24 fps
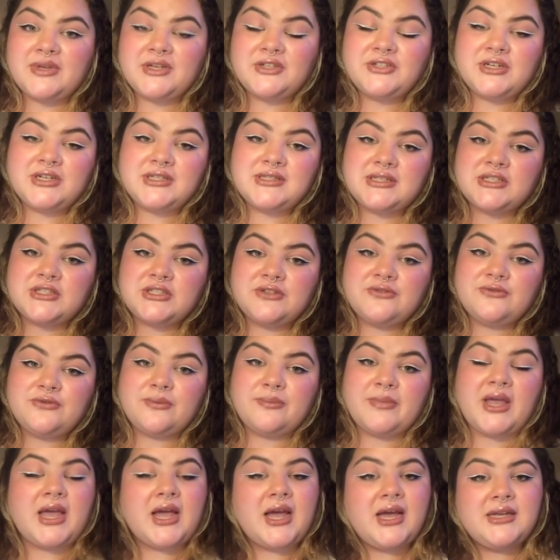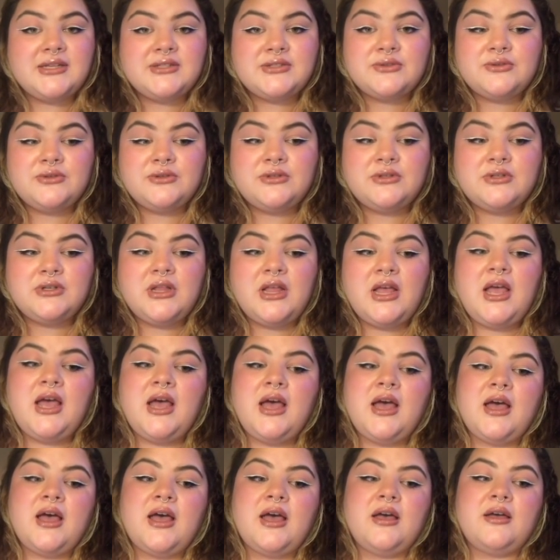transition from my high school.
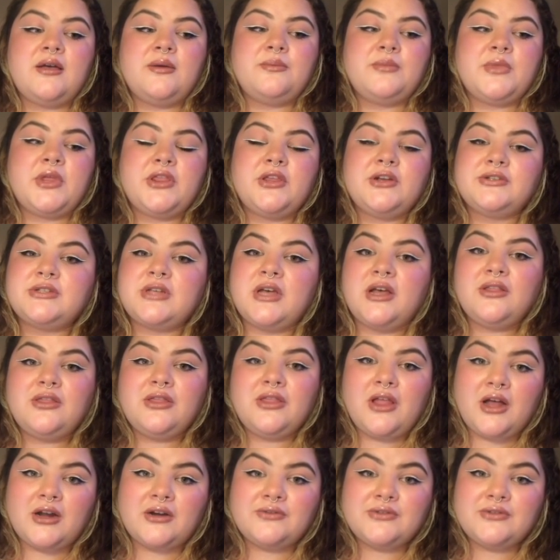There's a lot of